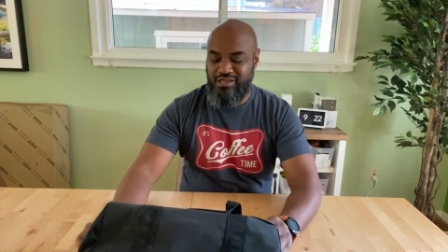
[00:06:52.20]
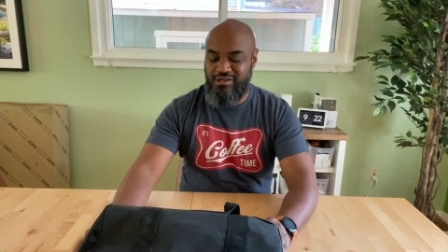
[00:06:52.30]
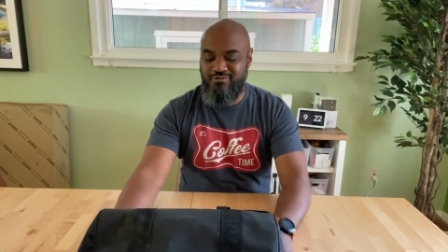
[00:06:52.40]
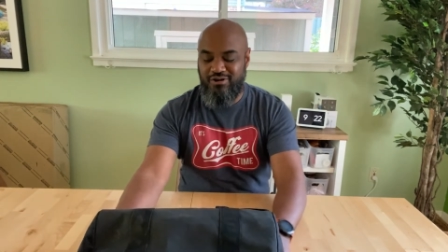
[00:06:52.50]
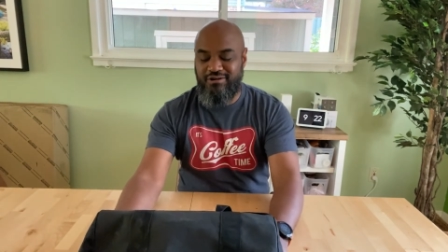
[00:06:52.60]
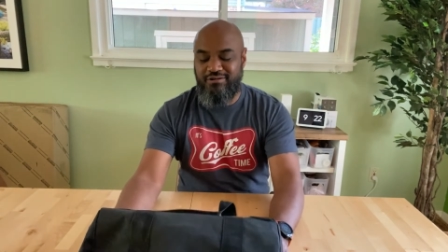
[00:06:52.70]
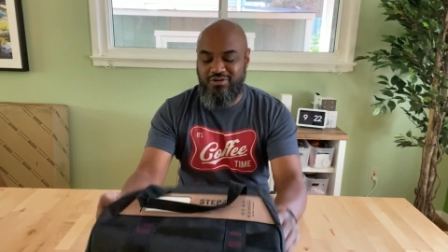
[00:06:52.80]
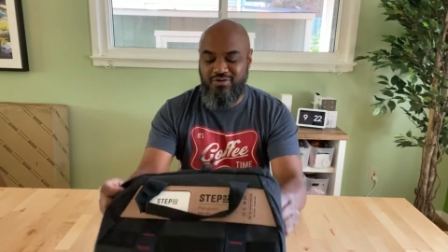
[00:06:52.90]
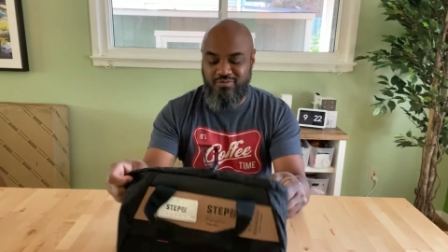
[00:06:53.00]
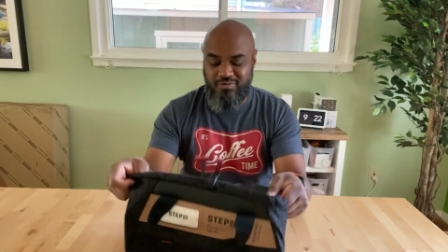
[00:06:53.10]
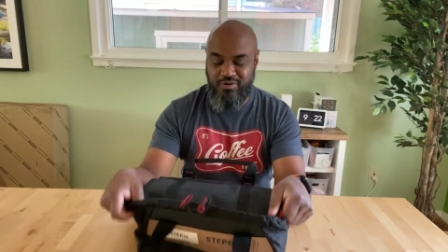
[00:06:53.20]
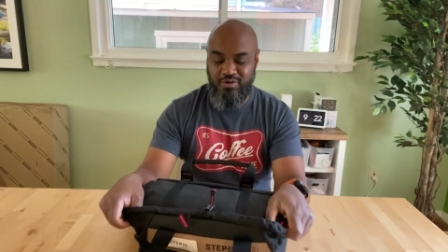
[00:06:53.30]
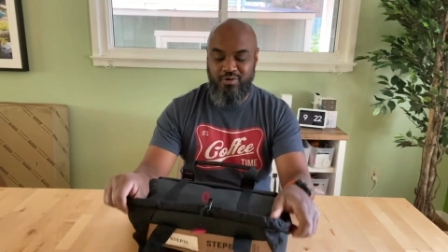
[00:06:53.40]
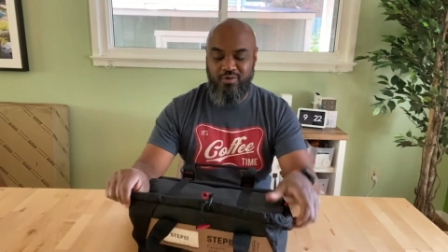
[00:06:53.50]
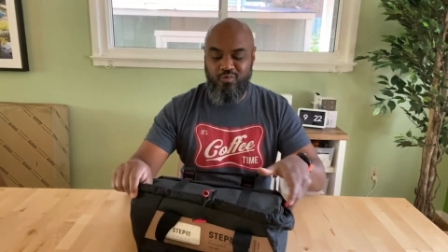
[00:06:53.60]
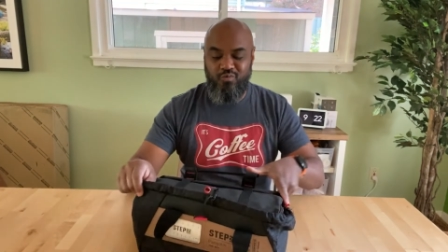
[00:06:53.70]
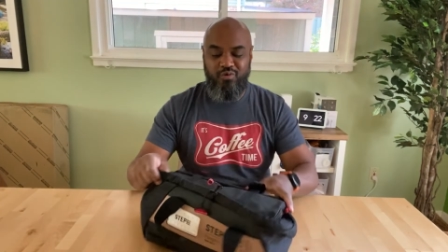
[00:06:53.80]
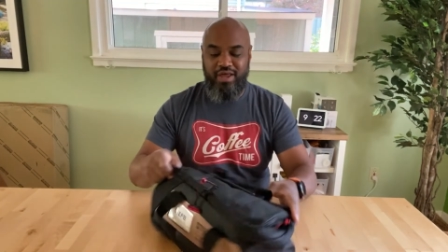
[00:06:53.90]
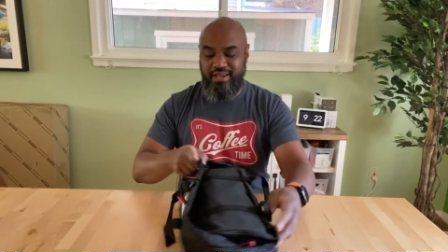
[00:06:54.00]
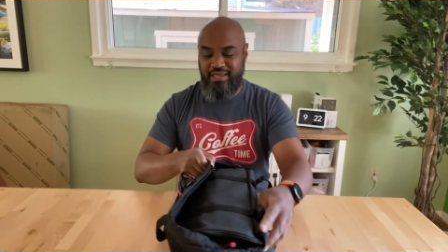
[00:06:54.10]
you are
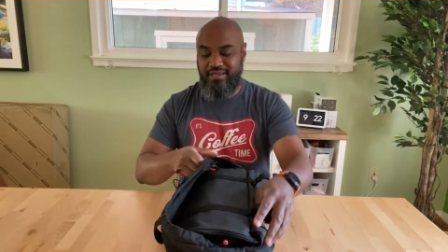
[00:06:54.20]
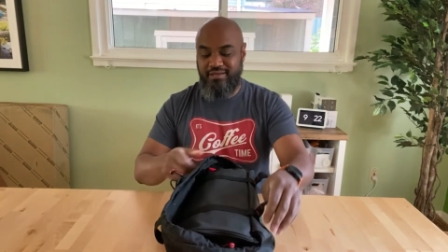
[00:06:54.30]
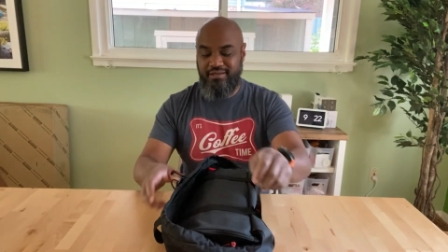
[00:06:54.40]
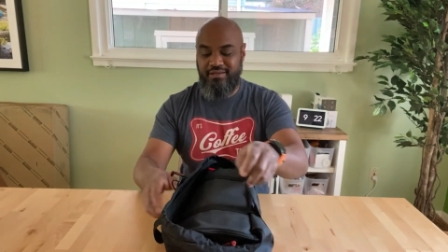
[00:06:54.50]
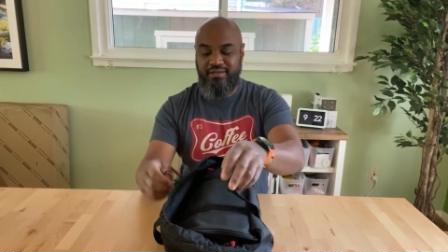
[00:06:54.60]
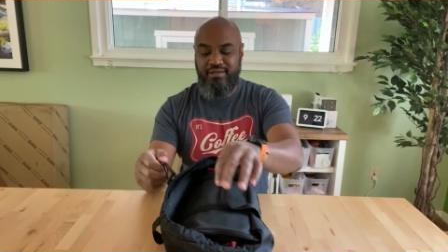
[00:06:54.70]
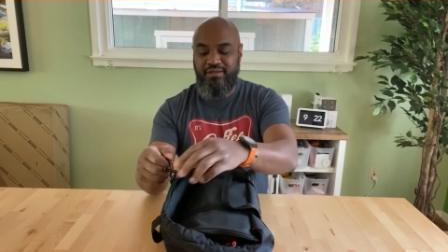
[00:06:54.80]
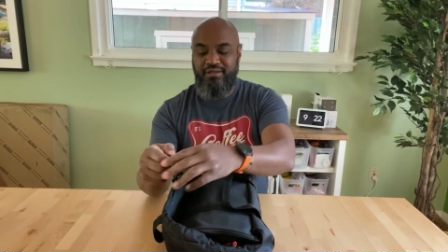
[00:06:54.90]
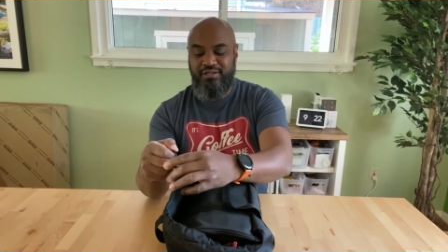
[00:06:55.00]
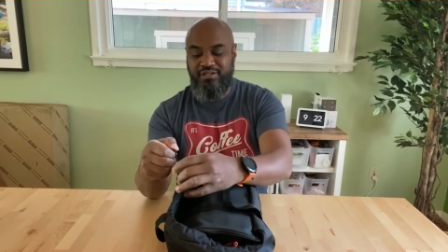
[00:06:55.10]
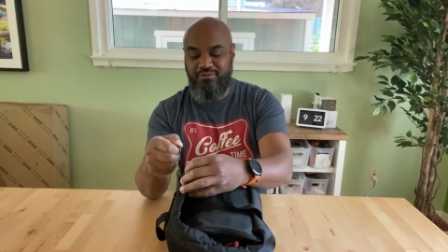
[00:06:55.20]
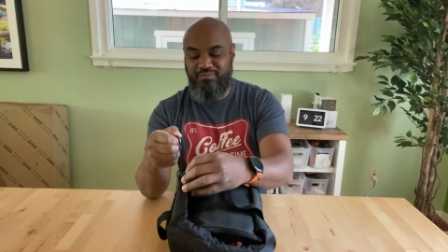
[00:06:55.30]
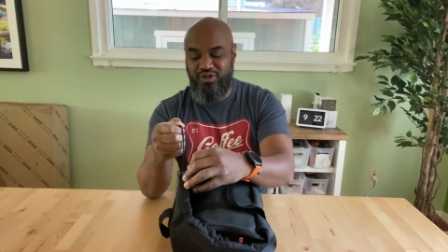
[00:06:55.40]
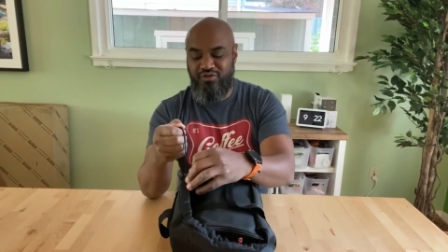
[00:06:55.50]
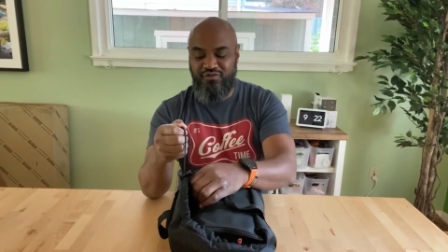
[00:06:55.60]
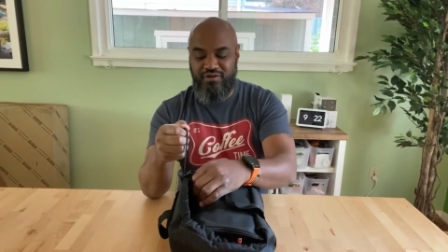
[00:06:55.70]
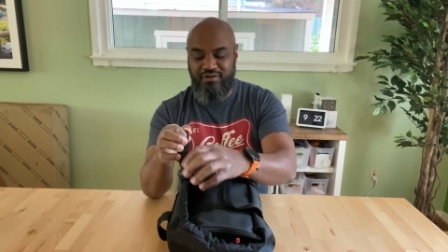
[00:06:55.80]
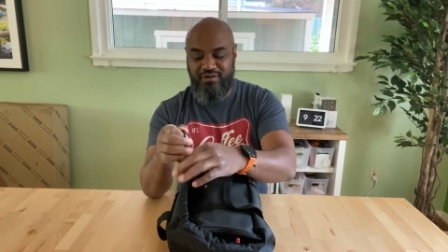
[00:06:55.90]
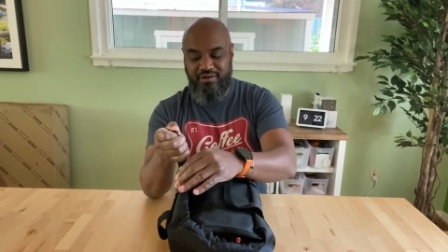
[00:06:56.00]
ready to maneuver.